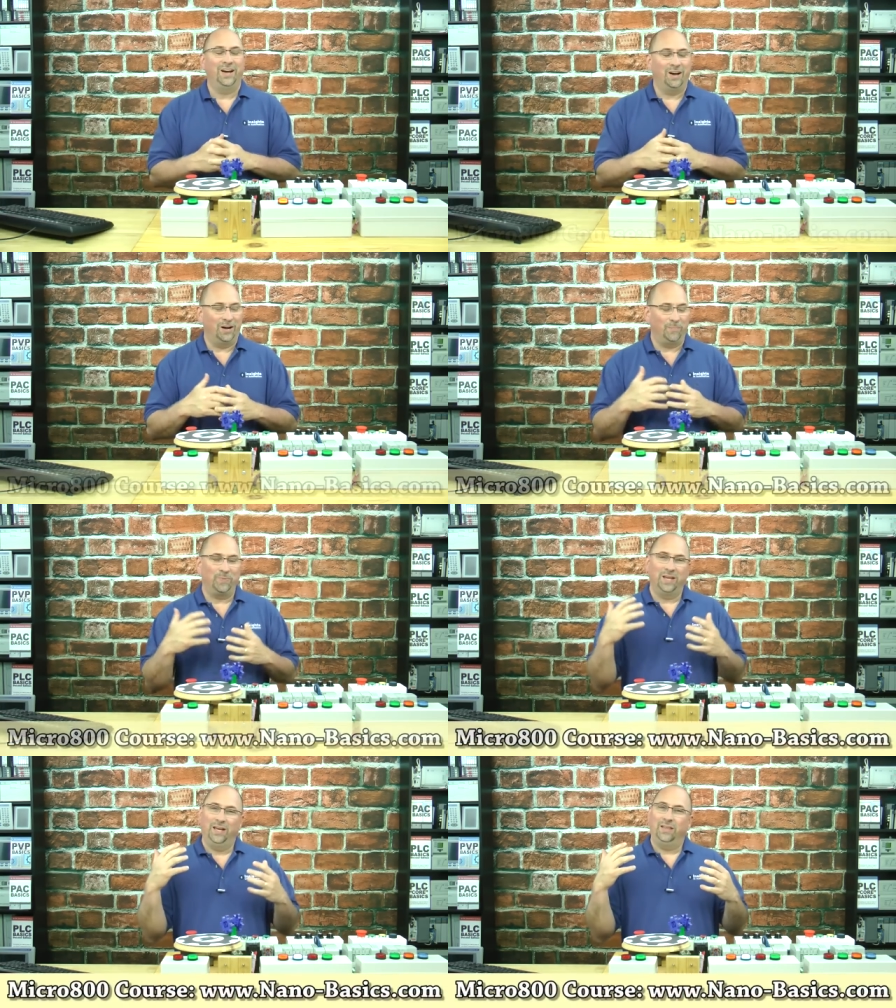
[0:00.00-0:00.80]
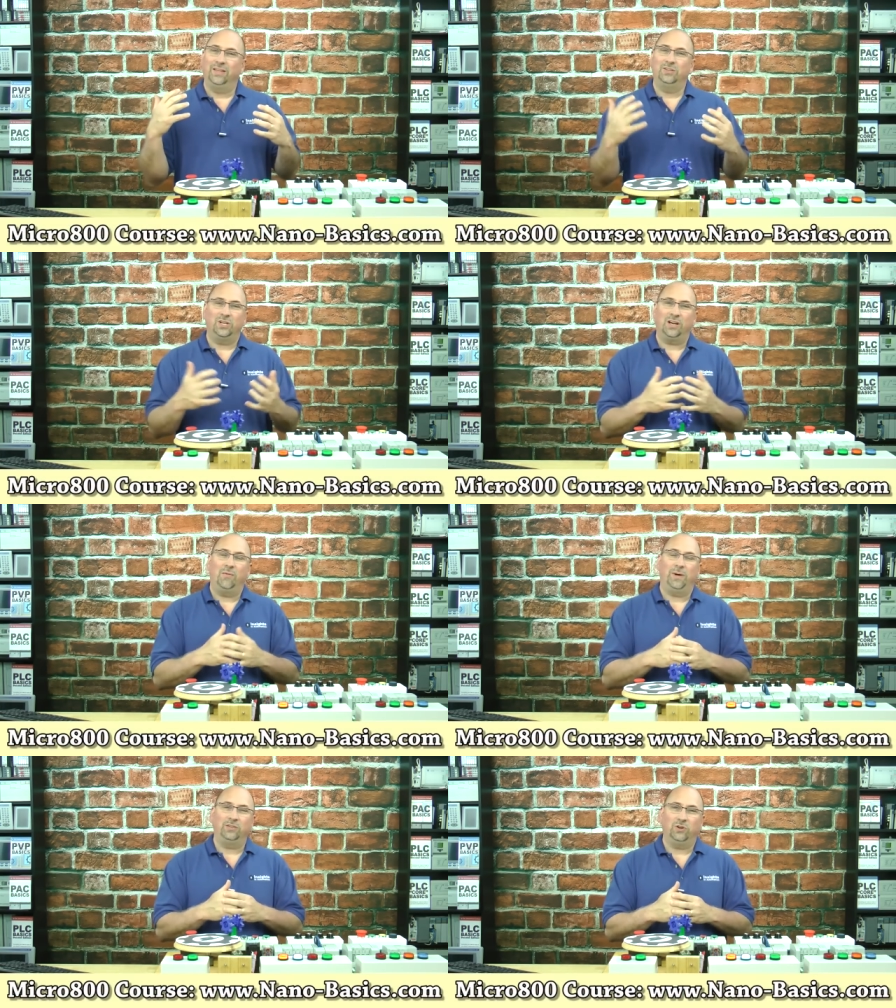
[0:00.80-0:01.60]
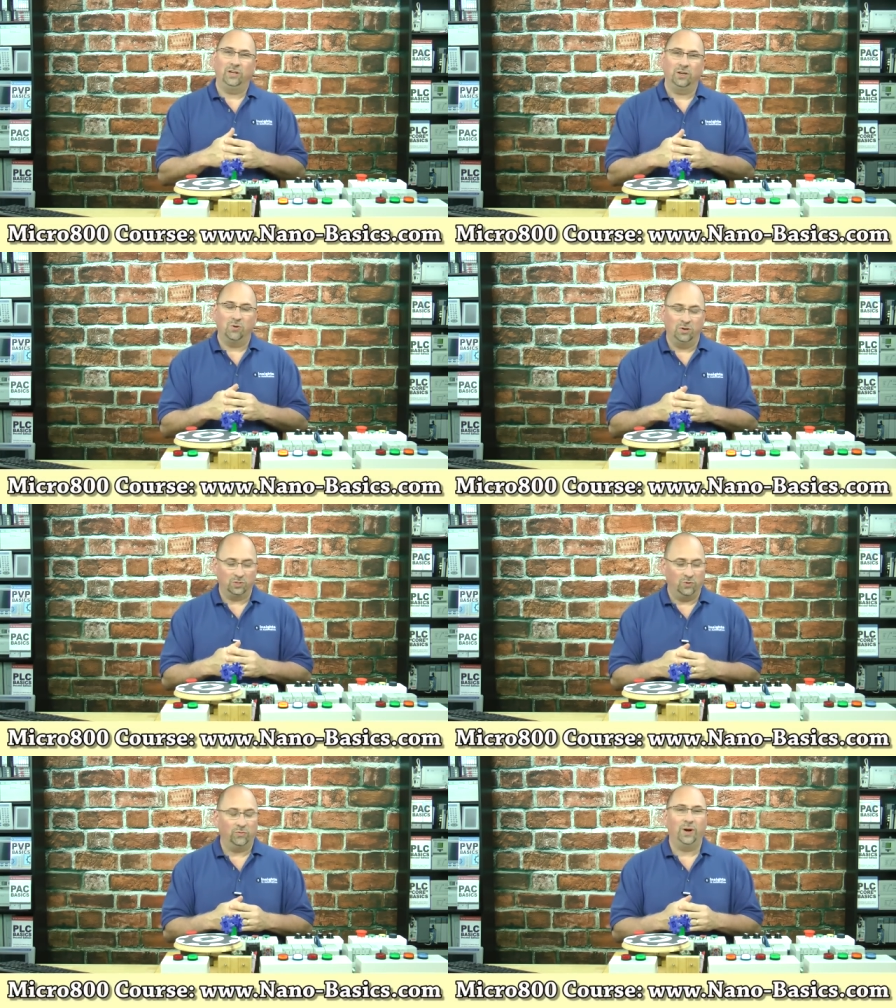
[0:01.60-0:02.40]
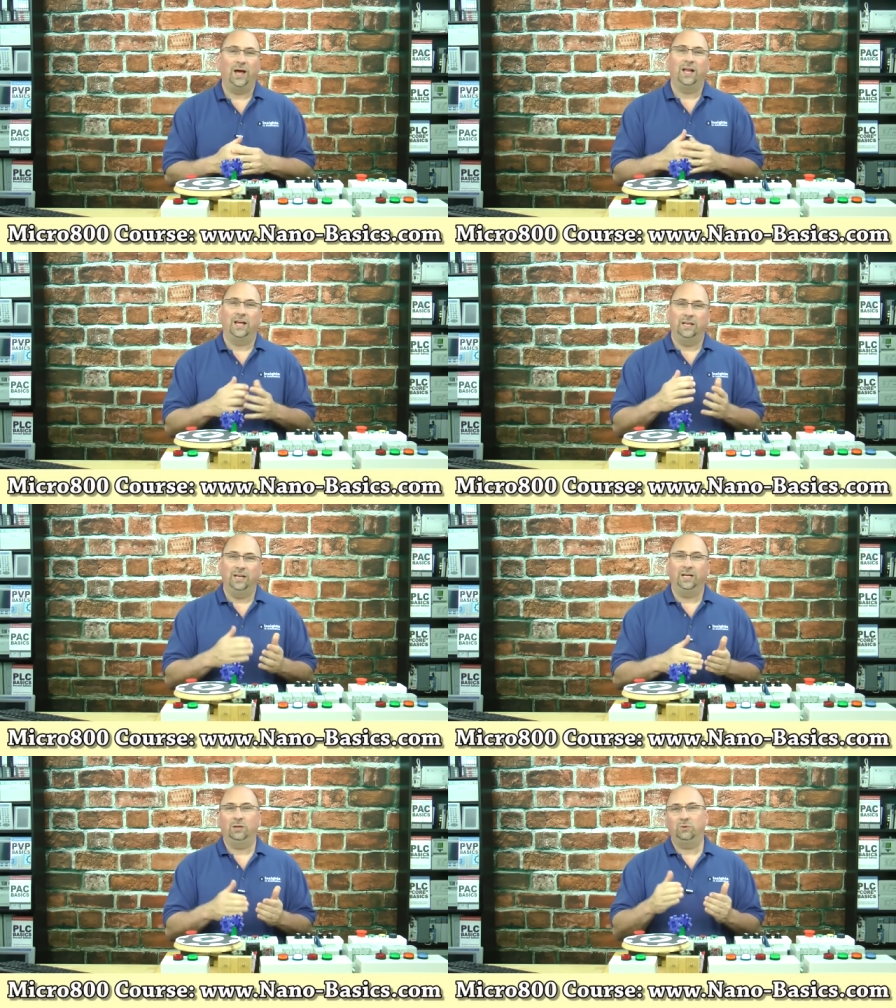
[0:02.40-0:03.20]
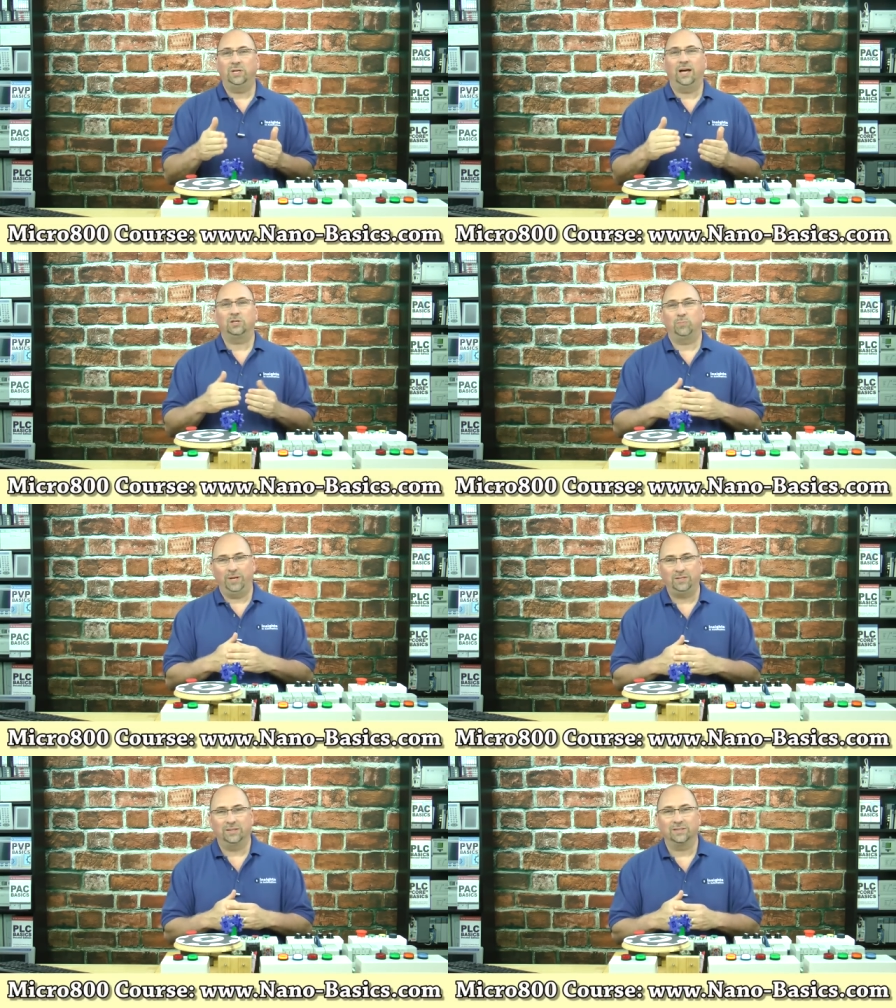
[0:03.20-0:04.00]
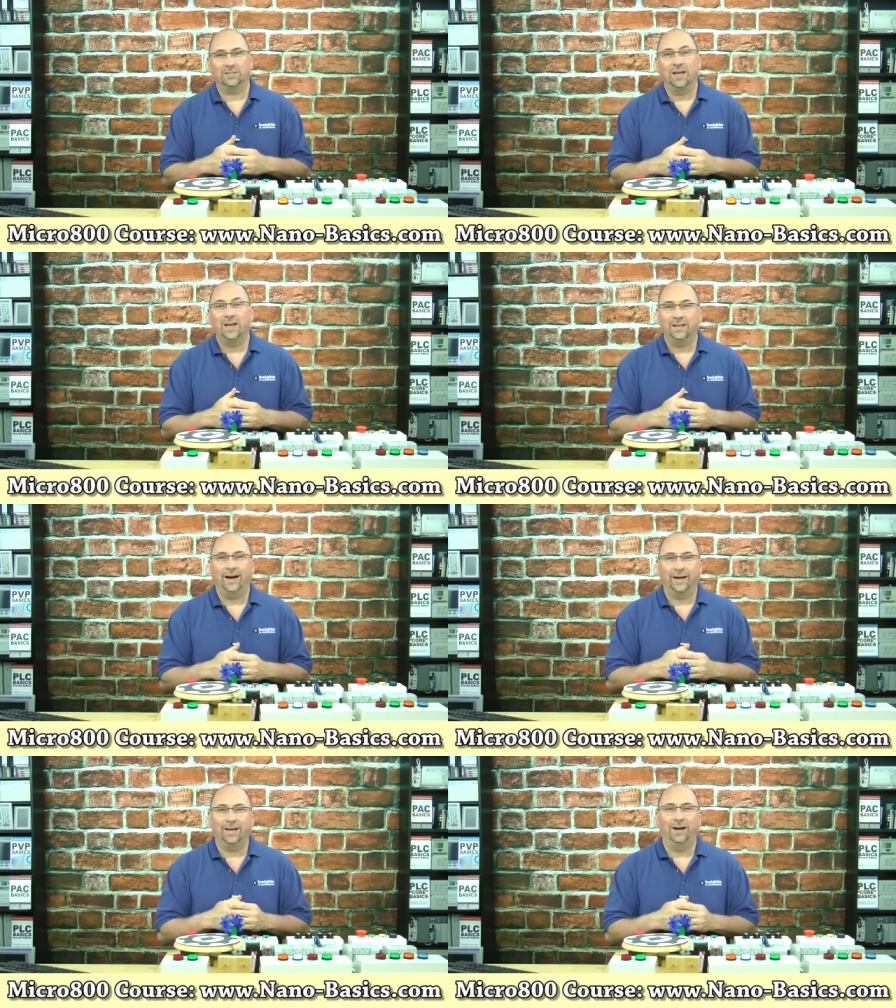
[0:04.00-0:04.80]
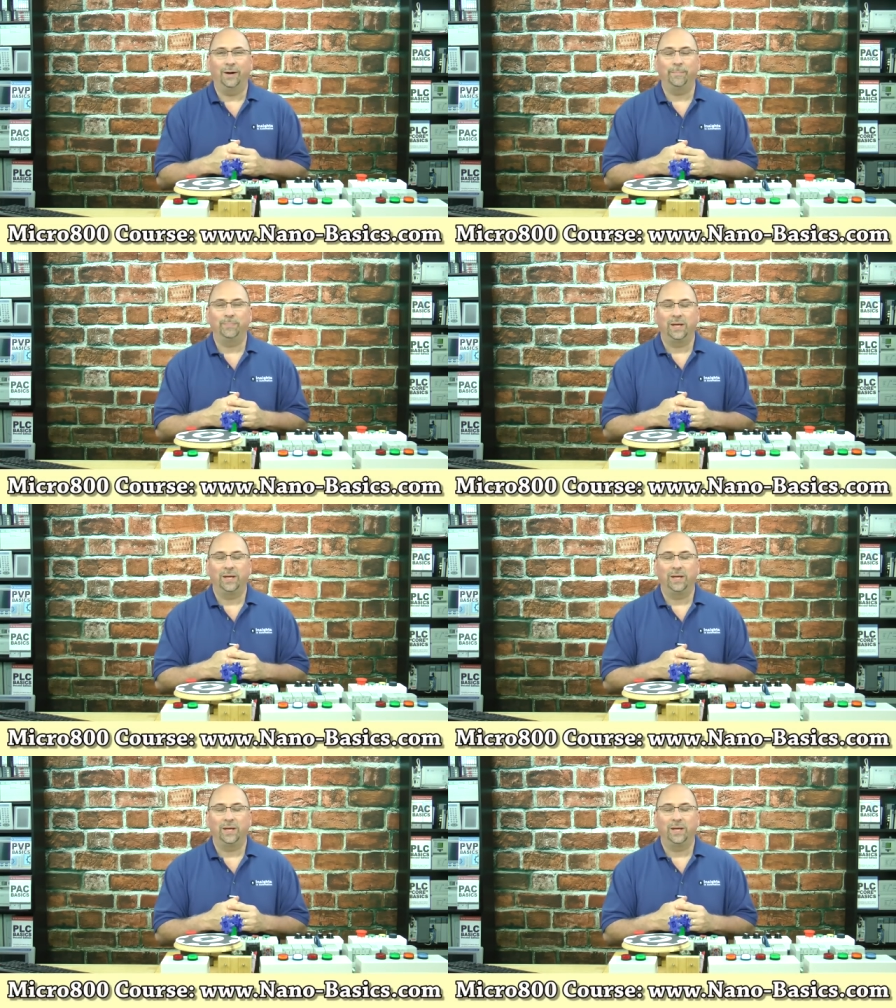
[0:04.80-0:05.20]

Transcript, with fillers: um, then check out my training course over at nano dash basics dot com.